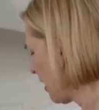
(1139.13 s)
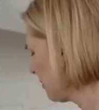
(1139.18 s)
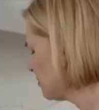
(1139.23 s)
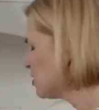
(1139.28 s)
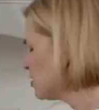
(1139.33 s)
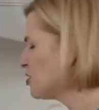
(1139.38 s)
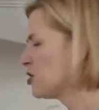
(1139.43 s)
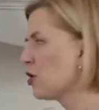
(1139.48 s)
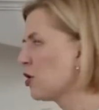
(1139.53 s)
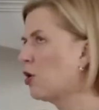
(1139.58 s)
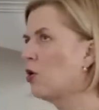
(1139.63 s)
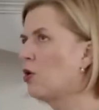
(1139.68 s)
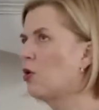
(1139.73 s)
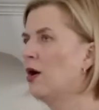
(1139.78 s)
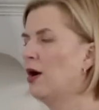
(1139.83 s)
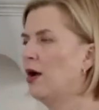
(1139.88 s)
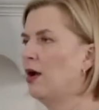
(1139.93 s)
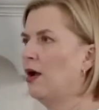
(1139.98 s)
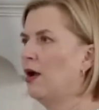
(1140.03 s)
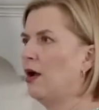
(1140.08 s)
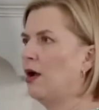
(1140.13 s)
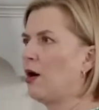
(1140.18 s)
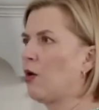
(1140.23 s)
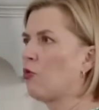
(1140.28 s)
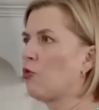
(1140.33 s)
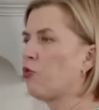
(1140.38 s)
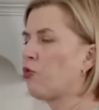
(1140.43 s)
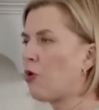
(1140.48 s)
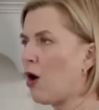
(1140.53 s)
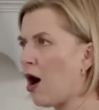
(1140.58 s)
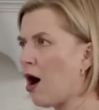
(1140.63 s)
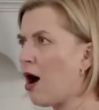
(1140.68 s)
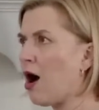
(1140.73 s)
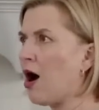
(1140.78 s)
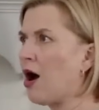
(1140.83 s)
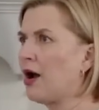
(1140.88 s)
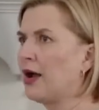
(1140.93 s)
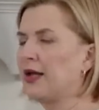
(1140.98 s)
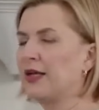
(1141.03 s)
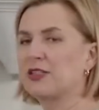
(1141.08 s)
So
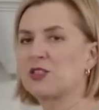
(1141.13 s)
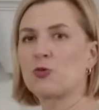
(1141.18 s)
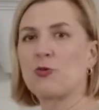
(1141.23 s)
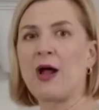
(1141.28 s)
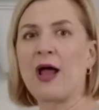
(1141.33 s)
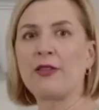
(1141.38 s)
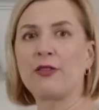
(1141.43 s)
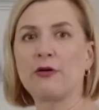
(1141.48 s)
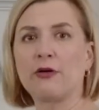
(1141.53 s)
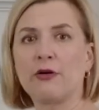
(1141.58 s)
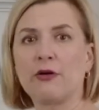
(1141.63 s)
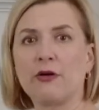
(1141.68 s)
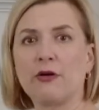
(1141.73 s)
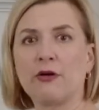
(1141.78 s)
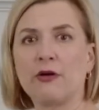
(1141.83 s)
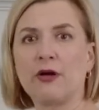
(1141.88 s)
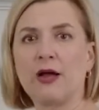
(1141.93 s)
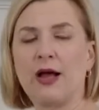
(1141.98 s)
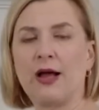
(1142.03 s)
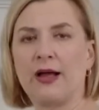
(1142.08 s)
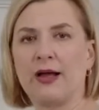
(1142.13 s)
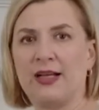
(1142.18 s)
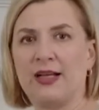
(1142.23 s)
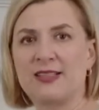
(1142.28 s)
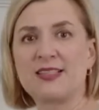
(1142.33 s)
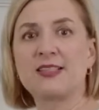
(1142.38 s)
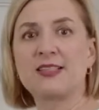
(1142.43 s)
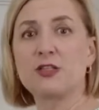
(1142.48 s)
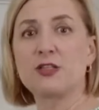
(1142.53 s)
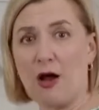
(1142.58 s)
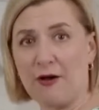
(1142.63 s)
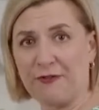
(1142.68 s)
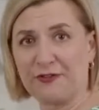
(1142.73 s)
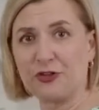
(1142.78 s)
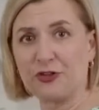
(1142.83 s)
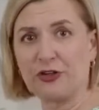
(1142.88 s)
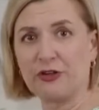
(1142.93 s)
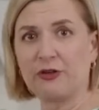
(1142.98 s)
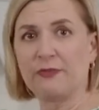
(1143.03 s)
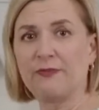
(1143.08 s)
raw, it's
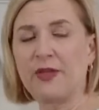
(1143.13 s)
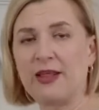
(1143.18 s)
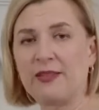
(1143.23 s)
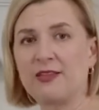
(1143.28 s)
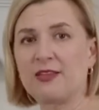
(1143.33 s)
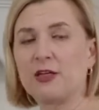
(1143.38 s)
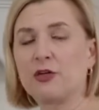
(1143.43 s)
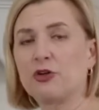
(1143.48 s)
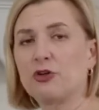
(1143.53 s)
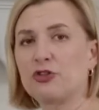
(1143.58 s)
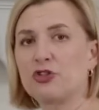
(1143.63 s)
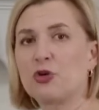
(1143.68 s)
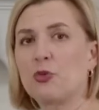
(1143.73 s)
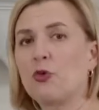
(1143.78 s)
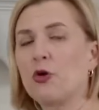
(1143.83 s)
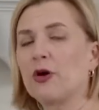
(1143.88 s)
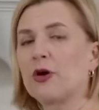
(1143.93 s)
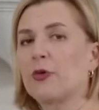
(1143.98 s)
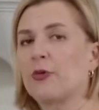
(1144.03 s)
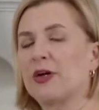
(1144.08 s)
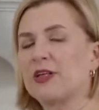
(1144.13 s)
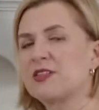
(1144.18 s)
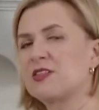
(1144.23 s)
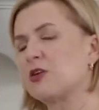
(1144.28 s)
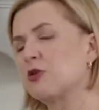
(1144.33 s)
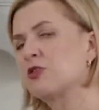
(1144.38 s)
softer and thinner to work with. So